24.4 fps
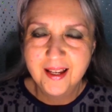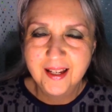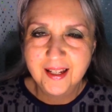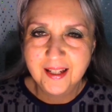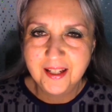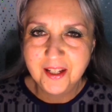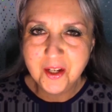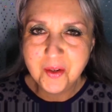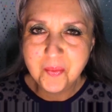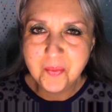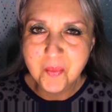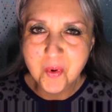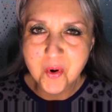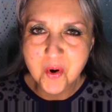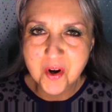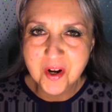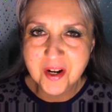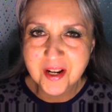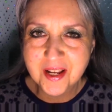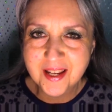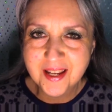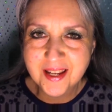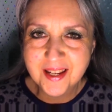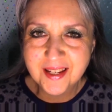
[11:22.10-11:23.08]
Good
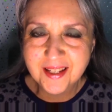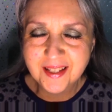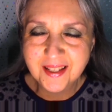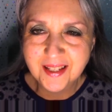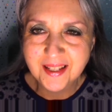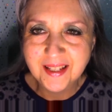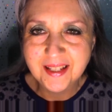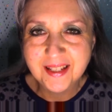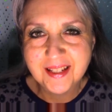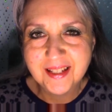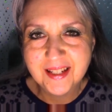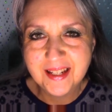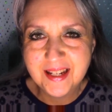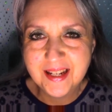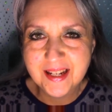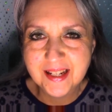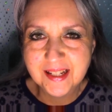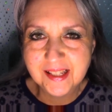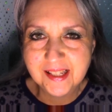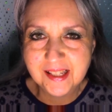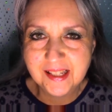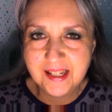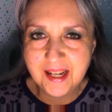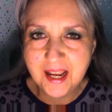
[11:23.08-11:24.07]
morning.
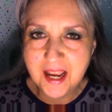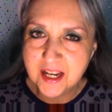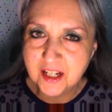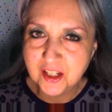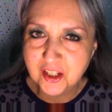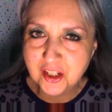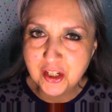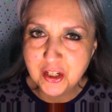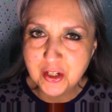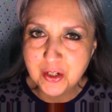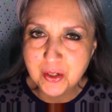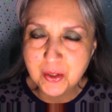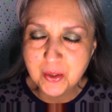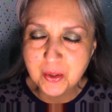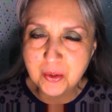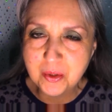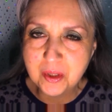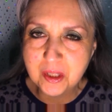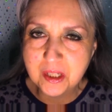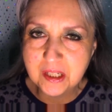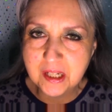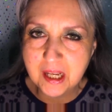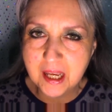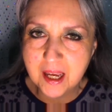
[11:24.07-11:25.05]
It's day 2,
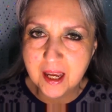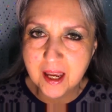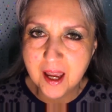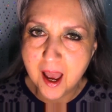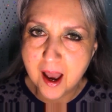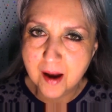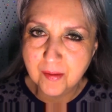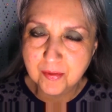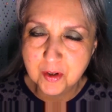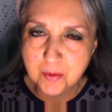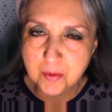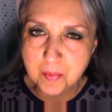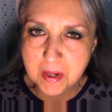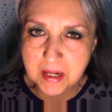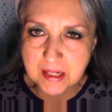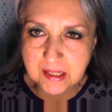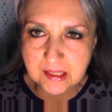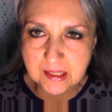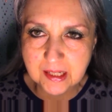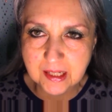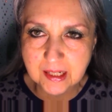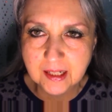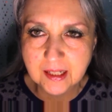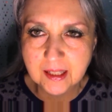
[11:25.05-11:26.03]
the day after my
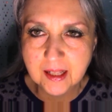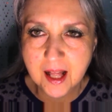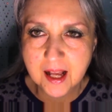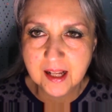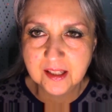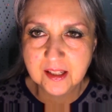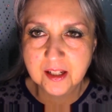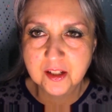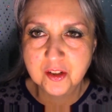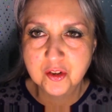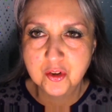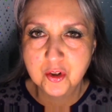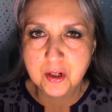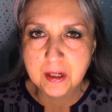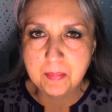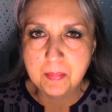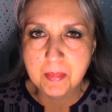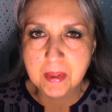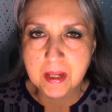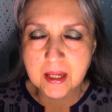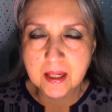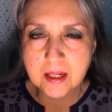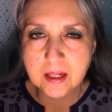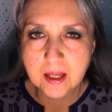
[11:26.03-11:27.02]
Skin Classic
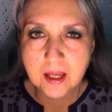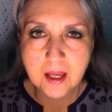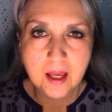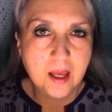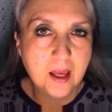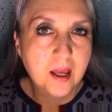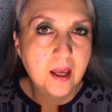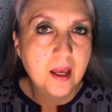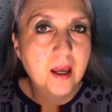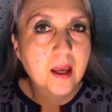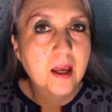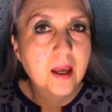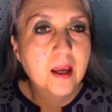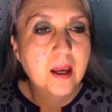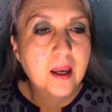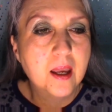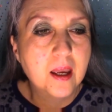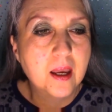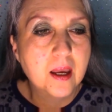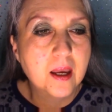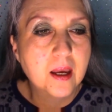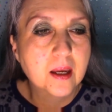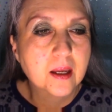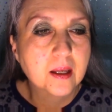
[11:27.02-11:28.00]
treatment.
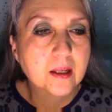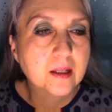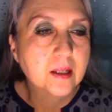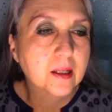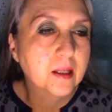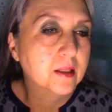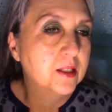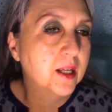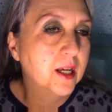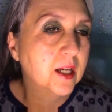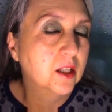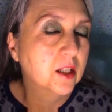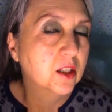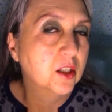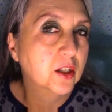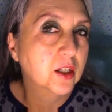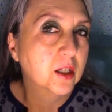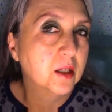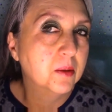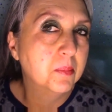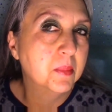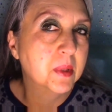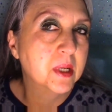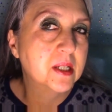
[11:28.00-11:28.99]
And take a look
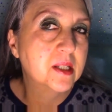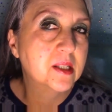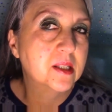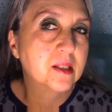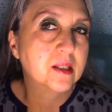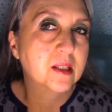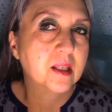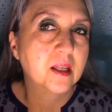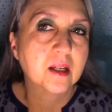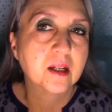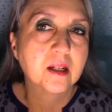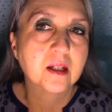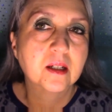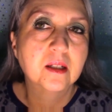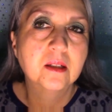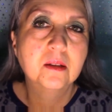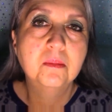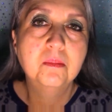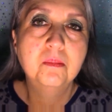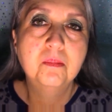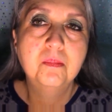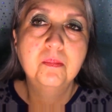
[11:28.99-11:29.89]
at my skin.